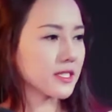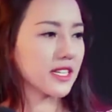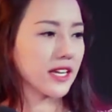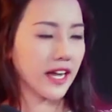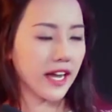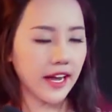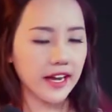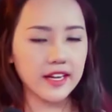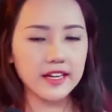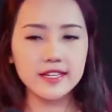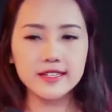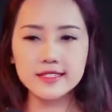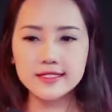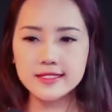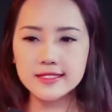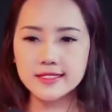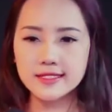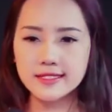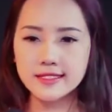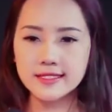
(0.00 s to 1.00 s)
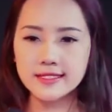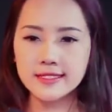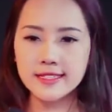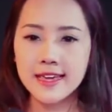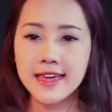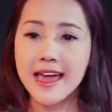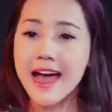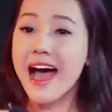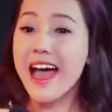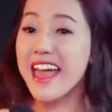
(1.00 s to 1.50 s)
singing.
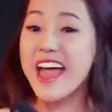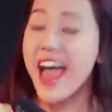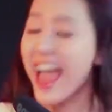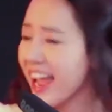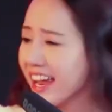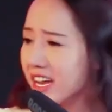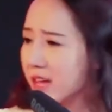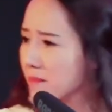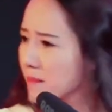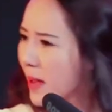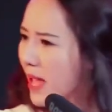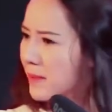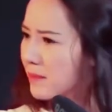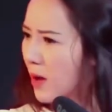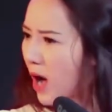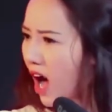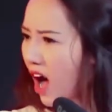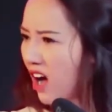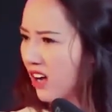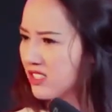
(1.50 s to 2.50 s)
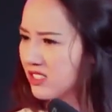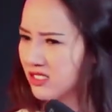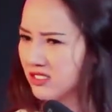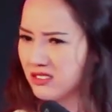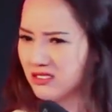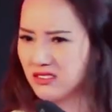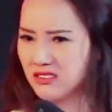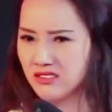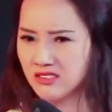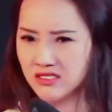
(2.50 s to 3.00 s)
I hated ping
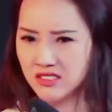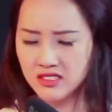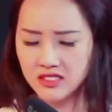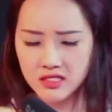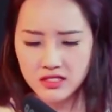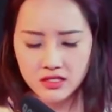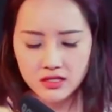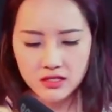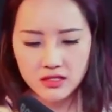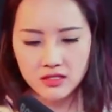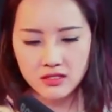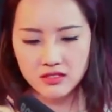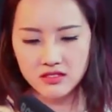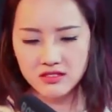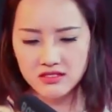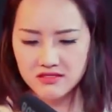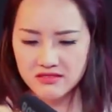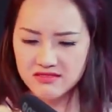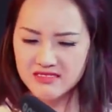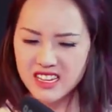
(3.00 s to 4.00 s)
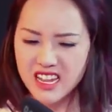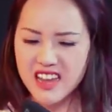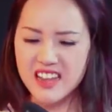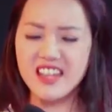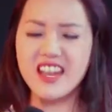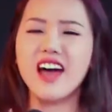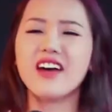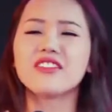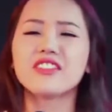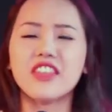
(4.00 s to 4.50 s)
pong.
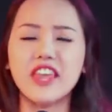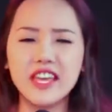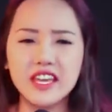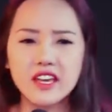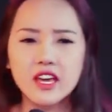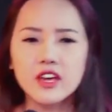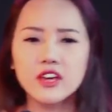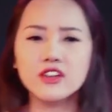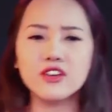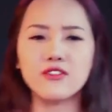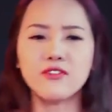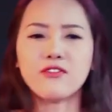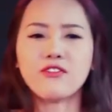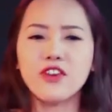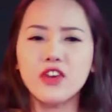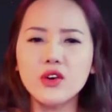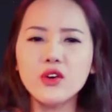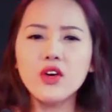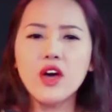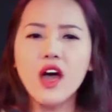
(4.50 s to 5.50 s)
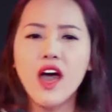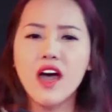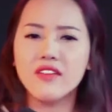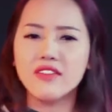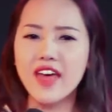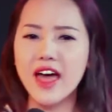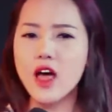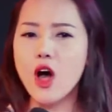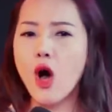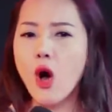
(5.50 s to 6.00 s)
Nothing could fill
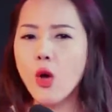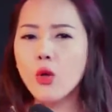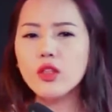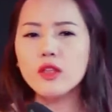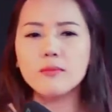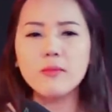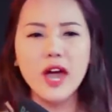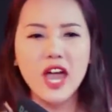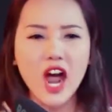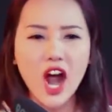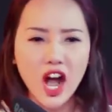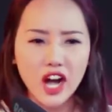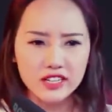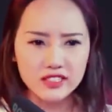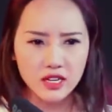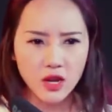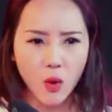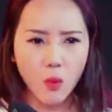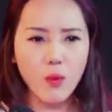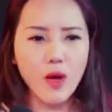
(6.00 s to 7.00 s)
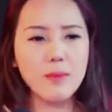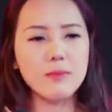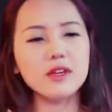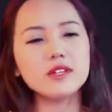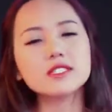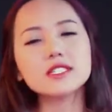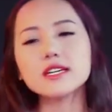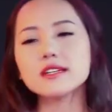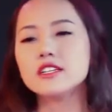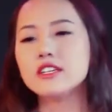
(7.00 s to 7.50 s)
that hole in my heart where
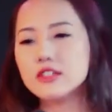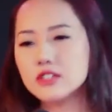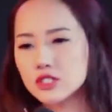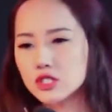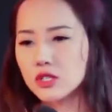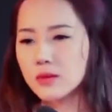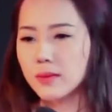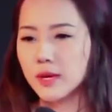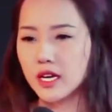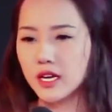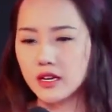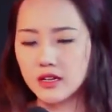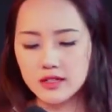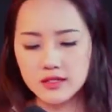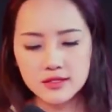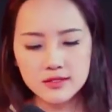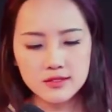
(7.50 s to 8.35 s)
music used to be.